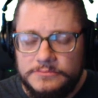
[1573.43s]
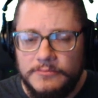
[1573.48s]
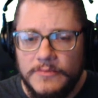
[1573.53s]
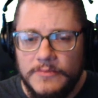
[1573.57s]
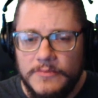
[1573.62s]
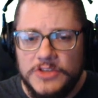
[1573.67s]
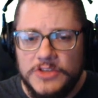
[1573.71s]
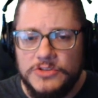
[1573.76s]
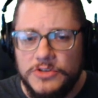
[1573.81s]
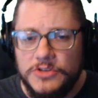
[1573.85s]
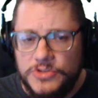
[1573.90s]

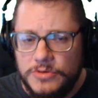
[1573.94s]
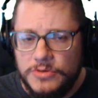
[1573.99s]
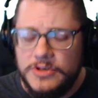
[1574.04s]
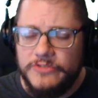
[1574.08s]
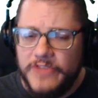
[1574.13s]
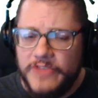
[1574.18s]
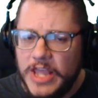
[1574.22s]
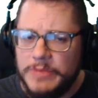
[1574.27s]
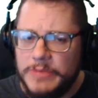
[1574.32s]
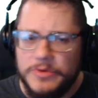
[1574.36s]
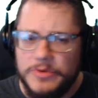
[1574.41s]
So to a
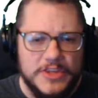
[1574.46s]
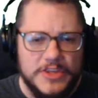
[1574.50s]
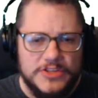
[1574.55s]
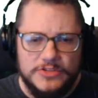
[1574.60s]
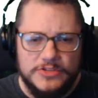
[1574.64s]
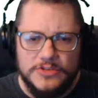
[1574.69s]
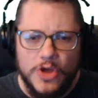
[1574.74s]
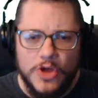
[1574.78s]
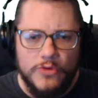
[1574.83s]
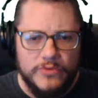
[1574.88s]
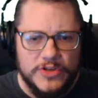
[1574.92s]
developer,
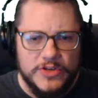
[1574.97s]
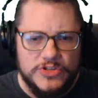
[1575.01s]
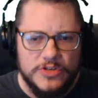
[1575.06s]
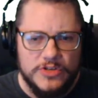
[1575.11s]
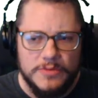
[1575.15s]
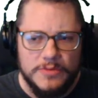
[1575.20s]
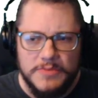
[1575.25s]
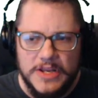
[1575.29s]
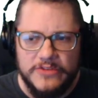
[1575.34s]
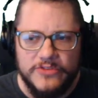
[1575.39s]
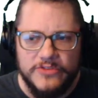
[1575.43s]
this hopefully
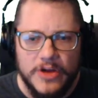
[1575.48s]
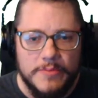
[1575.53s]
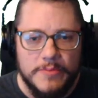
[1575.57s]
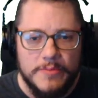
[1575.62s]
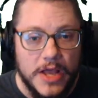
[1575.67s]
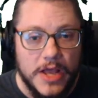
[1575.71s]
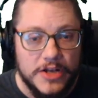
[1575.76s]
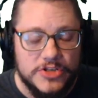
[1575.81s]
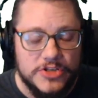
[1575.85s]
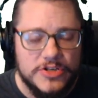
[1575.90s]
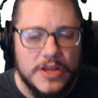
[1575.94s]
shouldn't mean very
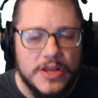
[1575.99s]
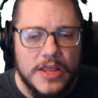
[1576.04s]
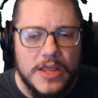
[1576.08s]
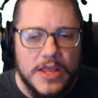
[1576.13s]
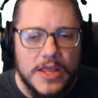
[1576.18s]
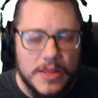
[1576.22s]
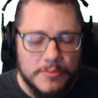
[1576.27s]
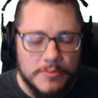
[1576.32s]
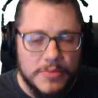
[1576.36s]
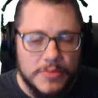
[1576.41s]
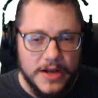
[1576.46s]
much,
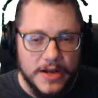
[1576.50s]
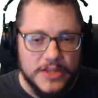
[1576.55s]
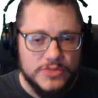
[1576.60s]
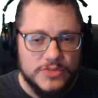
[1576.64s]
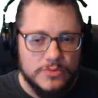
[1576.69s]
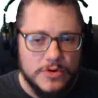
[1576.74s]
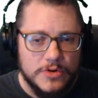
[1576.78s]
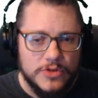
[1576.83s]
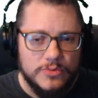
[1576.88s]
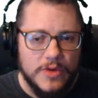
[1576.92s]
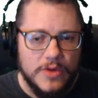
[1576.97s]
but it's
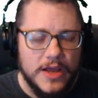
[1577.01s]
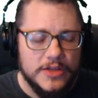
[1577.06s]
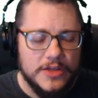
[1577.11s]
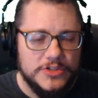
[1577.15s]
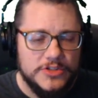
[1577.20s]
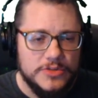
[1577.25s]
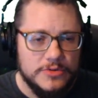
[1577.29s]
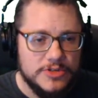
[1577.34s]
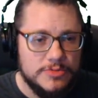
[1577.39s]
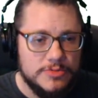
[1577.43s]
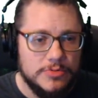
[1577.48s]
worthwhile
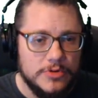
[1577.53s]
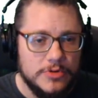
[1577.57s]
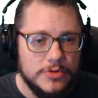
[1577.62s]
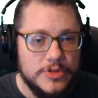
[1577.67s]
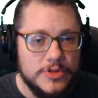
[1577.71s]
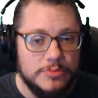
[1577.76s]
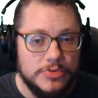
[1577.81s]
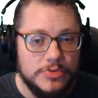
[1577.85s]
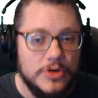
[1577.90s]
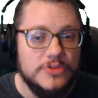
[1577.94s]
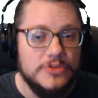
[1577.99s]
to explore
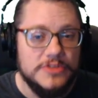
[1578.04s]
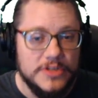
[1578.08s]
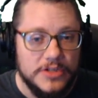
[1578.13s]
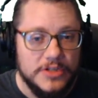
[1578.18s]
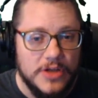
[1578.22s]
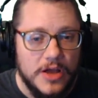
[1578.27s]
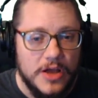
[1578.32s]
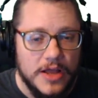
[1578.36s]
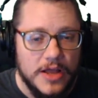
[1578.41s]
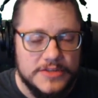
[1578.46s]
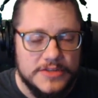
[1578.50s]
the pros and
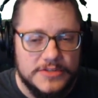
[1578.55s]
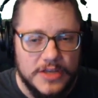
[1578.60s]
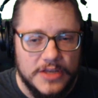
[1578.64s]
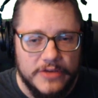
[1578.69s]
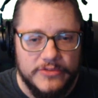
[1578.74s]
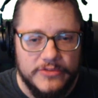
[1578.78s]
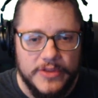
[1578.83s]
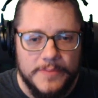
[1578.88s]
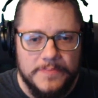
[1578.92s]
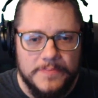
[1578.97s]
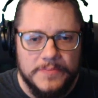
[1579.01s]
cons
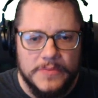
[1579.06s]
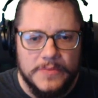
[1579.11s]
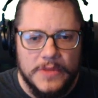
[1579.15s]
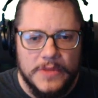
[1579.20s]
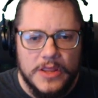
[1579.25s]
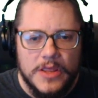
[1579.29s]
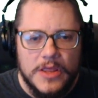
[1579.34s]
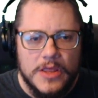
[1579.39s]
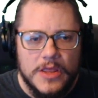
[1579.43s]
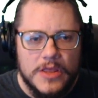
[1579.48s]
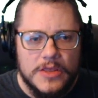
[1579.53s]
of them.
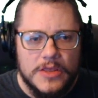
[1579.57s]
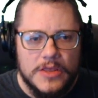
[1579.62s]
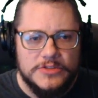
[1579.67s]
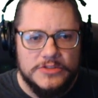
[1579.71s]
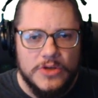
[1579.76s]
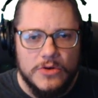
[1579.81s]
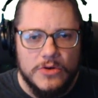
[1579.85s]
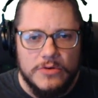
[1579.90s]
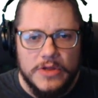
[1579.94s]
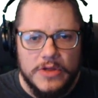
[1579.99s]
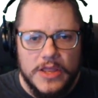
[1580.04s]

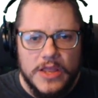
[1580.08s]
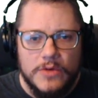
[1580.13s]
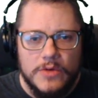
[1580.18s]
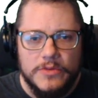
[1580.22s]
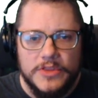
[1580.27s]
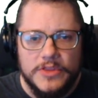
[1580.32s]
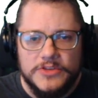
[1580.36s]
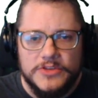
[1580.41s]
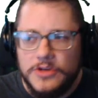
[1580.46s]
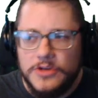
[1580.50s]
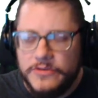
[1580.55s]
So
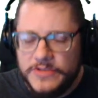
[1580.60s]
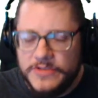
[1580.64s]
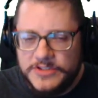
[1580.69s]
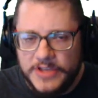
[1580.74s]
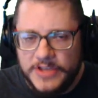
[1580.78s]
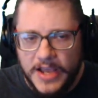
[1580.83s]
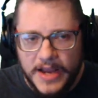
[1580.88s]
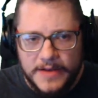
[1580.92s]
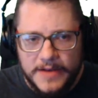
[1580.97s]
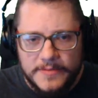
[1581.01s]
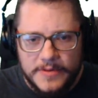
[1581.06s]
with the server
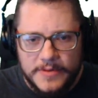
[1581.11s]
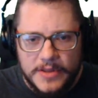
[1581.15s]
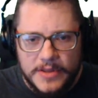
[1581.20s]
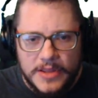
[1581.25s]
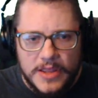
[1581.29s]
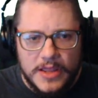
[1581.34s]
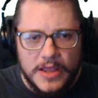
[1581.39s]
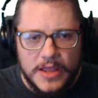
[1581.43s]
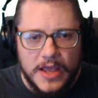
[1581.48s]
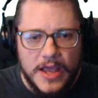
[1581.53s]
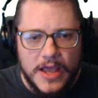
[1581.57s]
side,
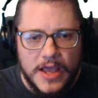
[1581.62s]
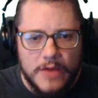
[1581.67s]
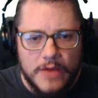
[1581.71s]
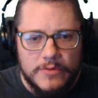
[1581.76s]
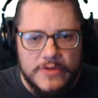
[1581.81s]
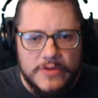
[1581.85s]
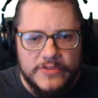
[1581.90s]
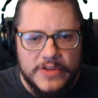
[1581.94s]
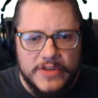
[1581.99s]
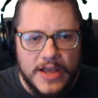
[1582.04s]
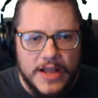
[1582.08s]

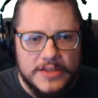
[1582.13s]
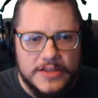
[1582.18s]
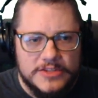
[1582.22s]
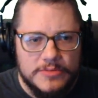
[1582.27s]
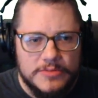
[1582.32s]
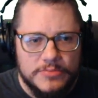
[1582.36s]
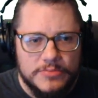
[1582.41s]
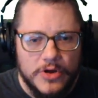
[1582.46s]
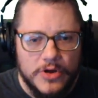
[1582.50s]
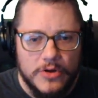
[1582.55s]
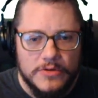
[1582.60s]
we've got
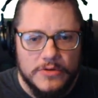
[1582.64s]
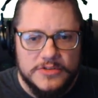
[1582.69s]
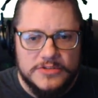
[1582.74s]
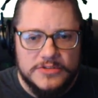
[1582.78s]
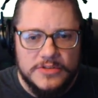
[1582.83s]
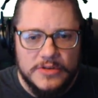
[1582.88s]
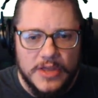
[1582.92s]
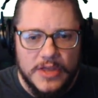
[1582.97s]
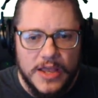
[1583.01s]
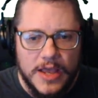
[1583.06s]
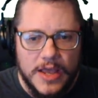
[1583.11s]
some
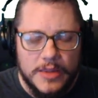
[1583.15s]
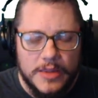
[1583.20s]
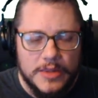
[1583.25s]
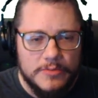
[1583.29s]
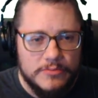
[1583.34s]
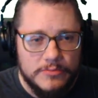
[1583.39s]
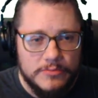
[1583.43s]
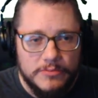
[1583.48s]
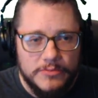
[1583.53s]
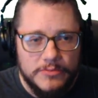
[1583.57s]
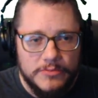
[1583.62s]
pros.
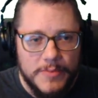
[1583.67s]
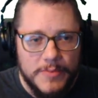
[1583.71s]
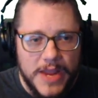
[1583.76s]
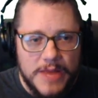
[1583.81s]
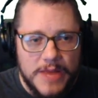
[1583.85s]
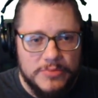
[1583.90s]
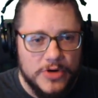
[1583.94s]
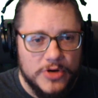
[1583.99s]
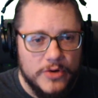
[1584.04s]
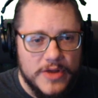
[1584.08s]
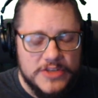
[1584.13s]
The
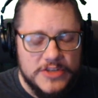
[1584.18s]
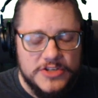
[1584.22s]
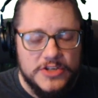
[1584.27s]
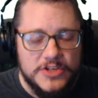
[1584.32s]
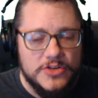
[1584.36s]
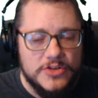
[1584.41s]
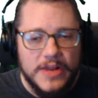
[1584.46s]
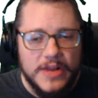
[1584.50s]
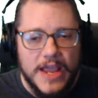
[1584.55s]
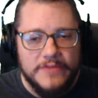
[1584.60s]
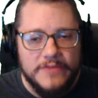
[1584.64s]
main pro is you
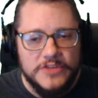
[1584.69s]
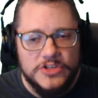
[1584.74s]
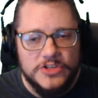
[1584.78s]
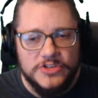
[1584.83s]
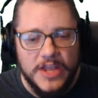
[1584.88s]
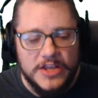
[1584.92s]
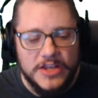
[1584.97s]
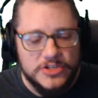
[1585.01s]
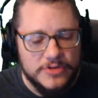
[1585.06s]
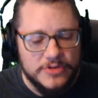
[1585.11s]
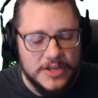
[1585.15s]
don't have to
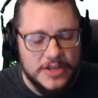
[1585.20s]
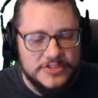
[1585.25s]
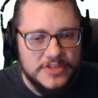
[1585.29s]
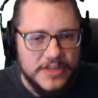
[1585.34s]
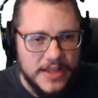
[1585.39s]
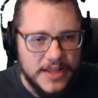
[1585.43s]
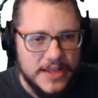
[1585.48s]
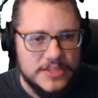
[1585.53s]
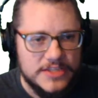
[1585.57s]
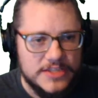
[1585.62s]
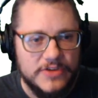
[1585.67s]
change your
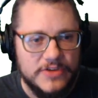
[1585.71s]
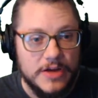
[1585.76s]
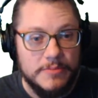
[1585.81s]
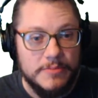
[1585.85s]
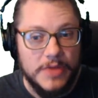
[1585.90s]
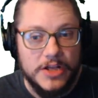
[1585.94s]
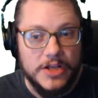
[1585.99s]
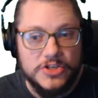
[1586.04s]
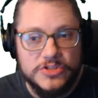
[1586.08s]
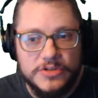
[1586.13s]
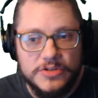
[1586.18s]
SDKs very
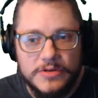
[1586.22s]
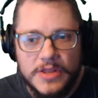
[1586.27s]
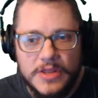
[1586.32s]
much.